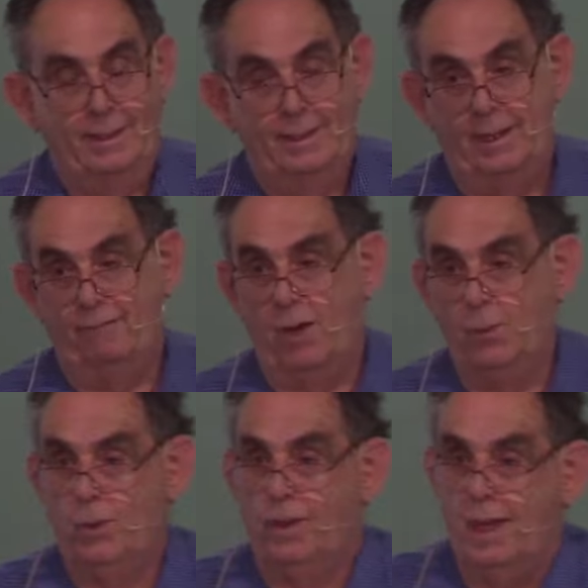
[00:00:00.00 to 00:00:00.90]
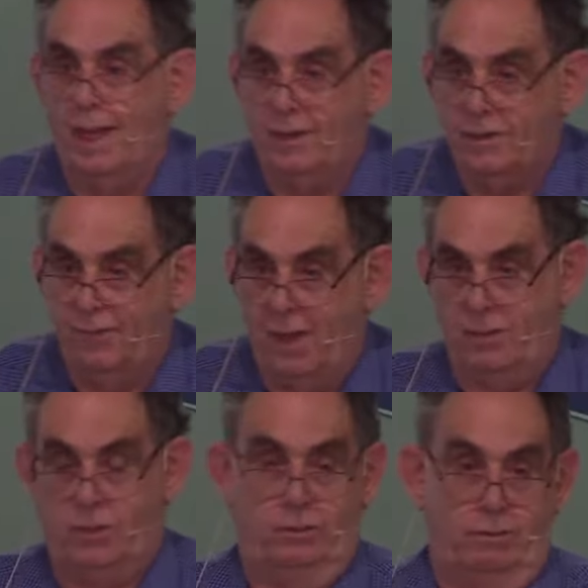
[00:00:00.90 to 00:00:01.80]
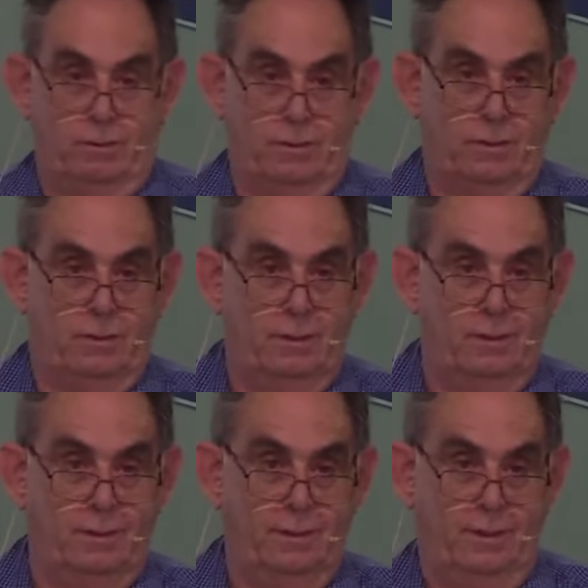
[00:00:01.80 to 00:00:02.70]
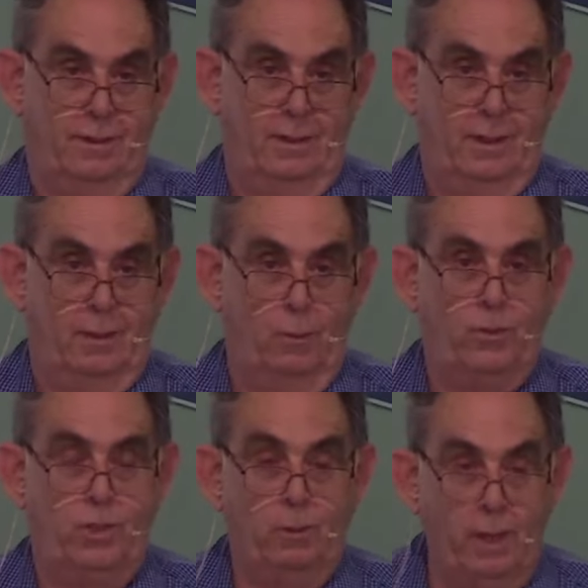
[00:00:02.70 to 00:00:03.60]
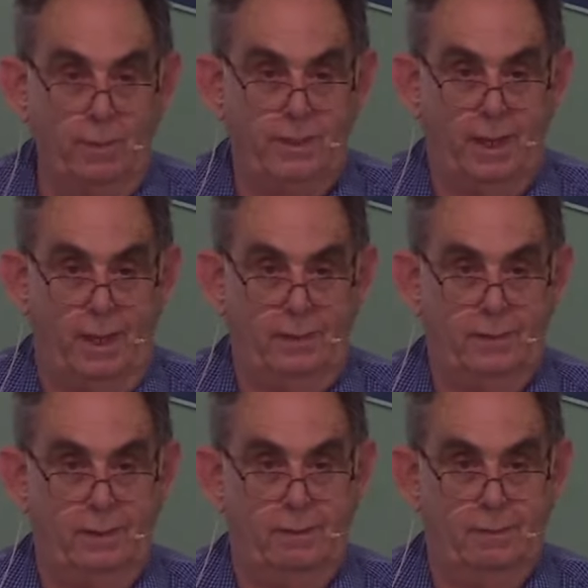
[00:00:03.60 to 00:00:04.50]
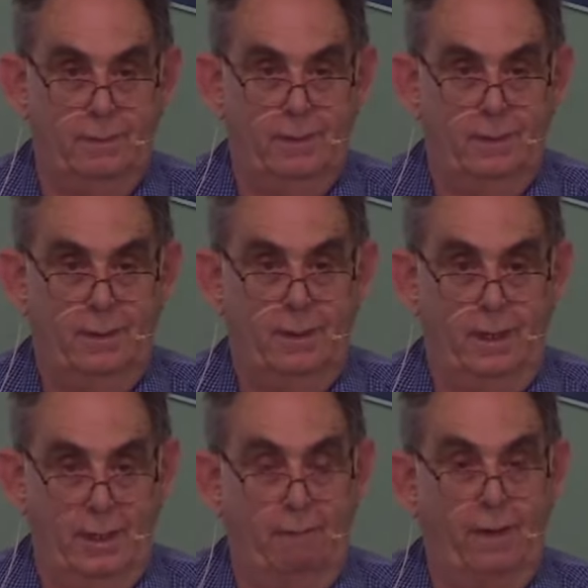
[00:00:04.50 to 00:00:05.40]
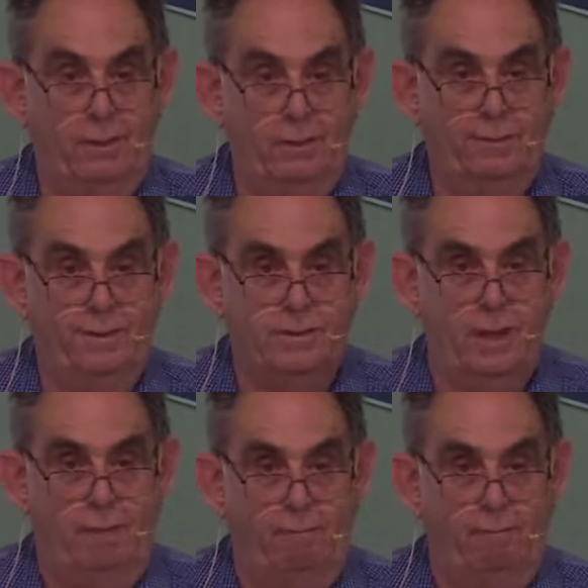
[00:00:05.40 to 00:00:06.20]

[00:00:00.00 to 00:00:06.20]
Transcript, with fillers: If I wore the latest fashions, would you imitate and go out and do the same?